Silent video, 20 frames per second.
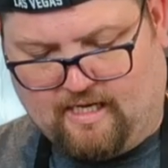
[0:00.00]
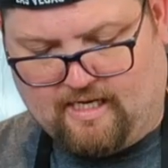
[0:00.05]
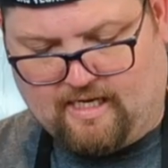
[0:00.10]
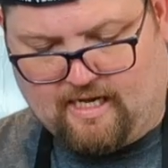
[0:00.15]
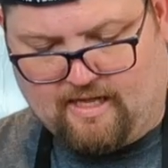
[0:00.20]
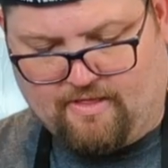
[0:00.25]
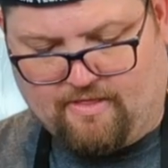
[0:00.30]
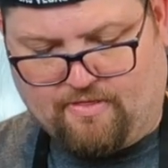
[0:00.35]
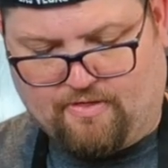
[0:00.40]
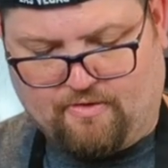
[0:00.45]
I
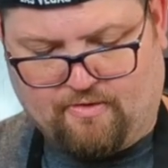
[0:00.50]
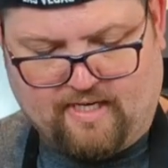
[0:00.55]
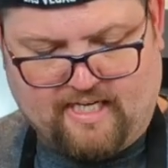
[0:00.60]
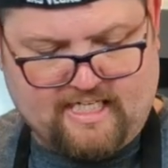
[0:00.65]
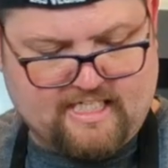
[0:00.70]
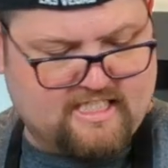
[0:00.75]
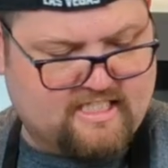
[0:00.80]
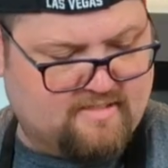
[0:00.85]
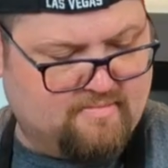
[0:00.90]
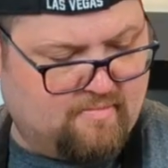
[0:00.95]
got 3
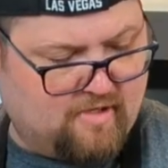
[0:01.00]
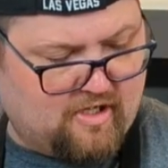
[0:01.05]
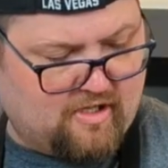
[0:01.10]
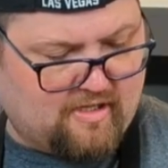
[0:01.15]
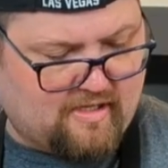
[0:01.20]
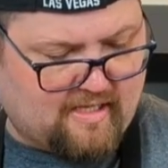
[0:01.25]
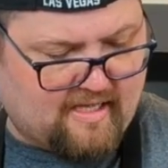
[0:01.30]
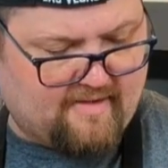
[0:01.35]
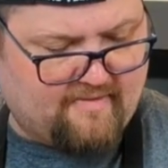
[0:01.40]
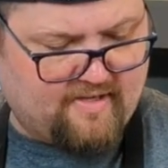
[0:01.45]

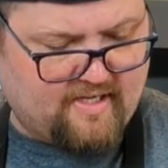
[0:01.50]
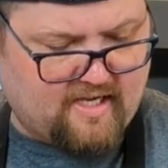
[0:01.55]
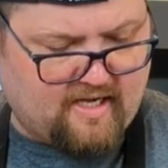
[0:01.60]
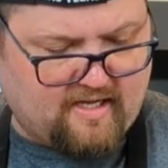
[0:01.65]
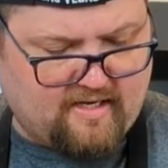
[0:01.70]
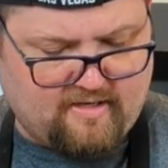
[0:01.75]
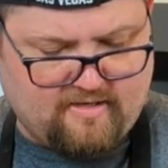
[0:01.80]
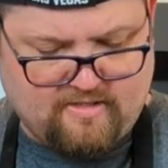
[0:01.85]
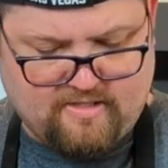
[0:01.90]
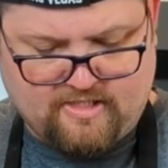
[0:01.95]
small
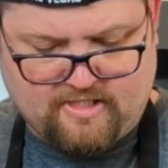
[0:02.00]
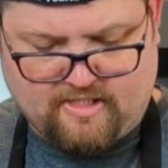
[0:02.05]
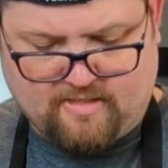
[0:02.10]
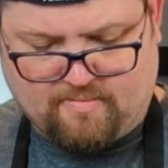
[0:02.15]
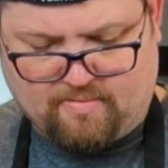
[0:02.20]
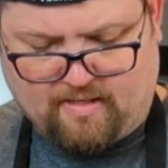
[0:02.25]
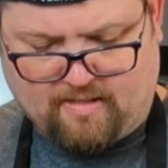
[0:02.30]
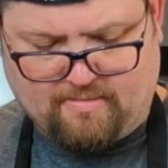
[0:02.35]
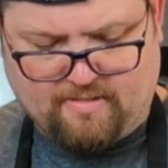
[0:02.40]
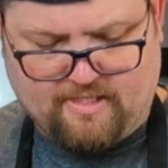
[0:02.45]
avocados. You could
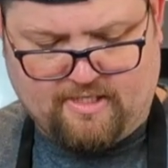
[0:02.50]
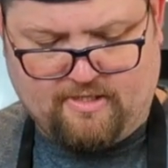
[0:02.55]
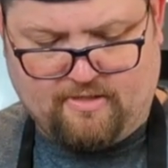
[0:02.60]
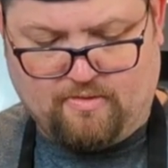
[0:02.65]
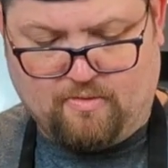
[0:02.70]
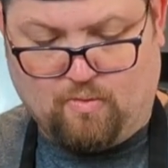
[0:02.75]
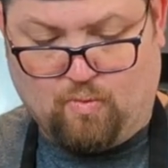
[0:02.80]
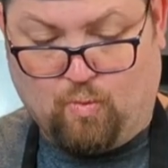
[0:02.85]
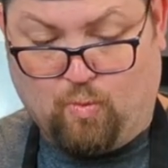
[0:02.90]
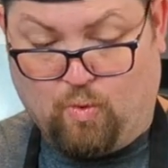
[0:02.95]
probably
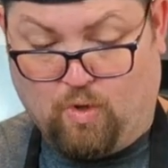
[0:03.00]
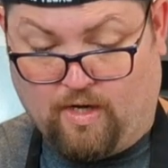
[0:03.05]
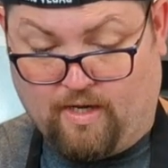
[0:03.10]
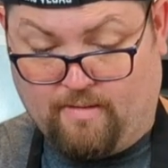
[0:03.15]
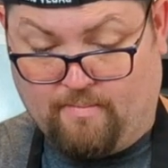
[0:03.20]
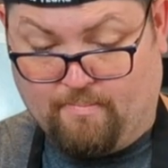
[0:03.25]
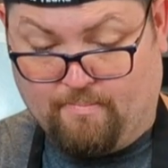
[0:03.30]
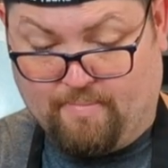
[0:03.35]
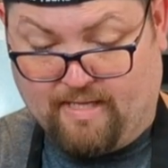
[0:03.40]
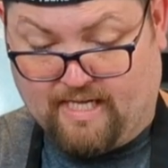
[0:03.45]
do
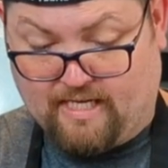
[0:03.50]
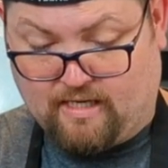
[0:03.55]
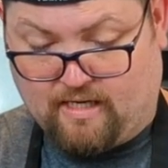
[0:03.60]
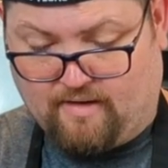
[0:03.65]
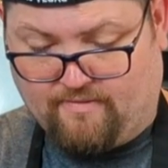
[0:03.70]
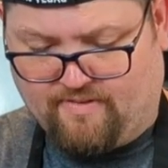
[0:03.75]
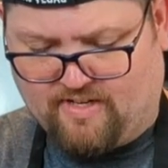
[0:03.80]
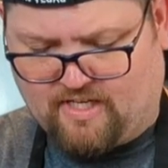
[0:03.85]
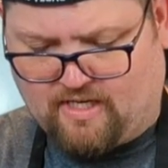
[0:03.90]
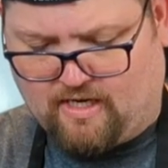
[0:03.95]
1 big
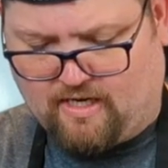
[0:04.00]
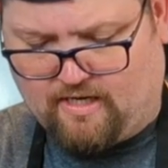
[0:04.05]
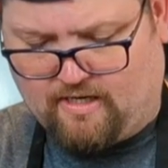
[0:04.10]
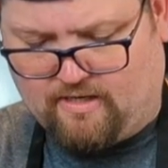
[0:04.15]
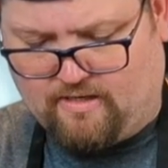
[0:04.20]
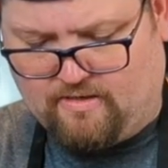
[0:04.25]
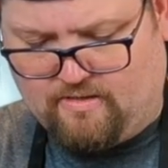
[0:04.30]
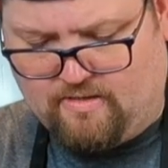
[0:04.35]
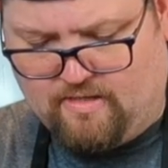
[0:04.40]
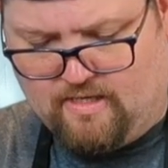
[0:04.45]

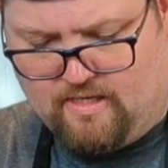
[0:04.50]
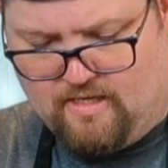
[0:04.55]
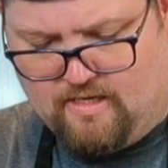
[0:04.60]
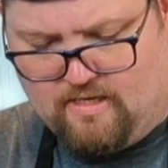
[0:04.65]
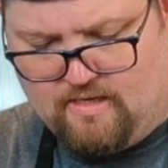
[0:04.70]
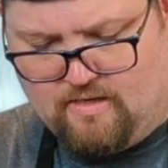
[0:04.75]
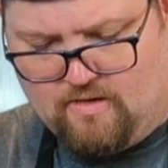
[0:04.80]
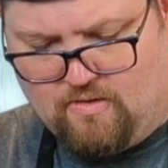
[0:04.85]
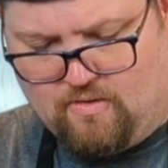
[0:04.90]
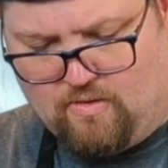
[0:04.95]
avocado
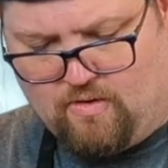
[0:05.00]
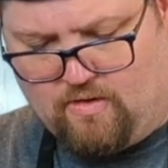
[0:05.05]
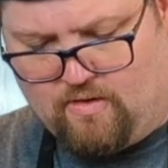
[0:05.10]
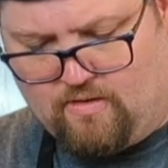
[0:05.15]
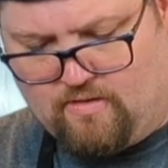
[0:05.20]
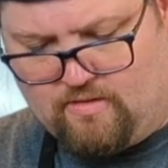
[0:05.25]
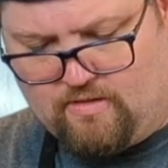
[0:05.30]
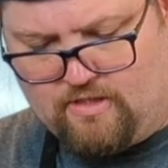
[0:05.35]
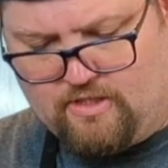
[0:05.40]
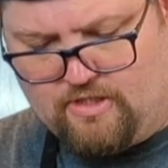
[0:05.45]
or
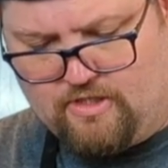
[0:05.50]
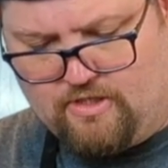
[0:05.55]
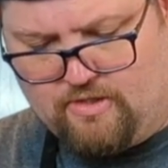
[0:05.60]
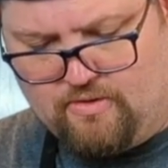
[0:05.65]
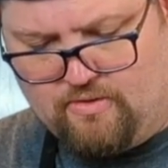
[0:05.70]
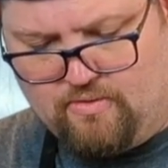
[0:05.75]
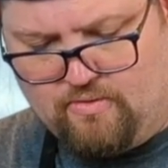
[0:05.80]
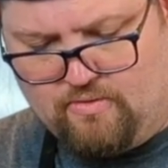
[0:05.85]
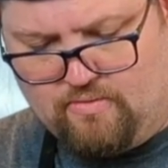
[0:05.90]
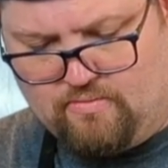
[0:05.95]
2
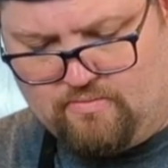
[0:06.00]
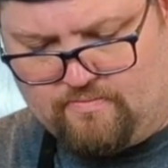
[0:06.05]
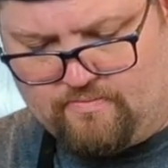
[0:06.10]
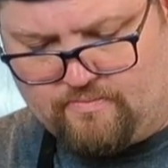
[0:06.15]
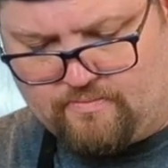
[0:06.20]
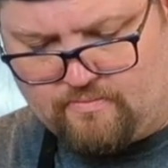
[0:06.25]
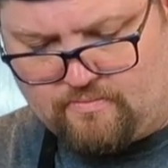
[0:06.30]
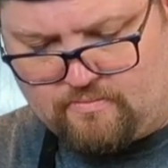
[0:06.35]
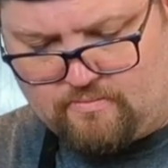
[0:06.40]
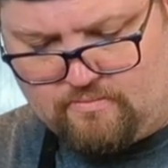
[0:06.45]

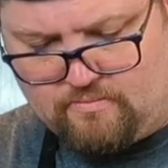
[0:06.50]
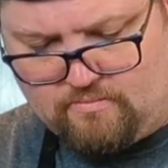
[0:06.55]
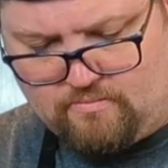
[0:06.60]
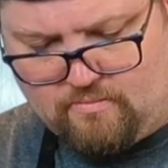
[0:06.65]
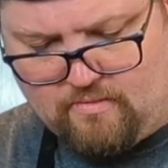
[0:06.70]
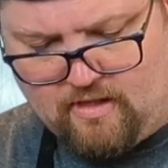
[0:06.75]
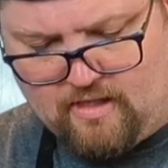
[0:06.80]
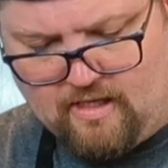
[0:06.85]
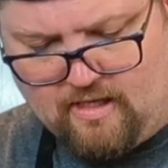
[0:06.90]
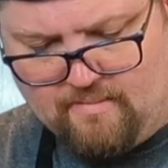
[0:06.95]

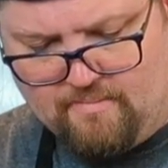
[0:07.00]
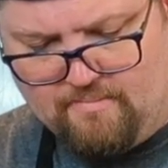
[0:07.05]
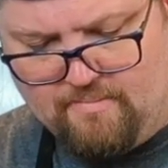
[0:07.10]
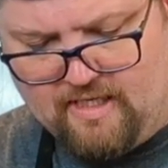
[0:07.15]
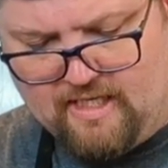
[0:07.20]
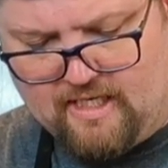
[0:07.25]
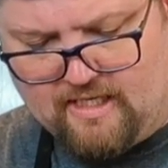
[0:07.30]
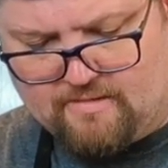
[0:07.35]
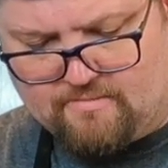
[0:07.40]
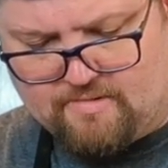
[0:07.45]

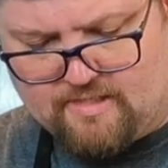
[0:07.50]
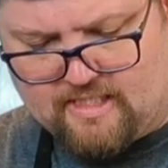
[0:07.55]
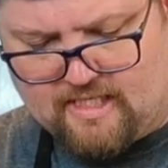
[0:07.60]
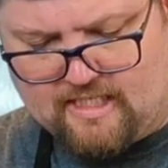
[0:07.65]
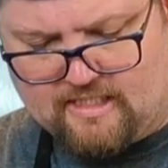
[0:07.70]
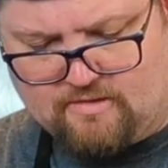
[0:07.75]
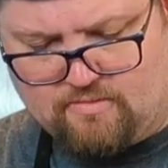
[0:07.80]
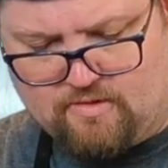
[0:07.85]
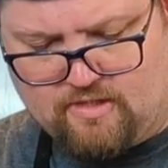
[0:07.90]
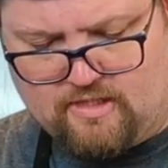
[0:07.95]

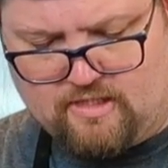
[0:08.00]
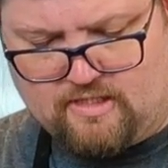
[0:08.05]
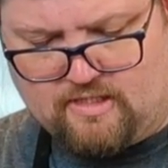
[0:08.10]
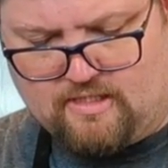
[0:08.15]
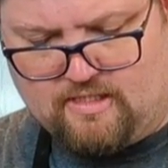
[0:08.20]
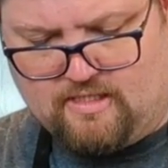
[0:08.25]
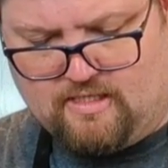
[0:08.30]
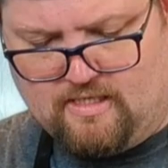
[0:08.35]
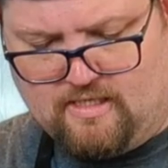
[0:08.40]
medium-sized ones.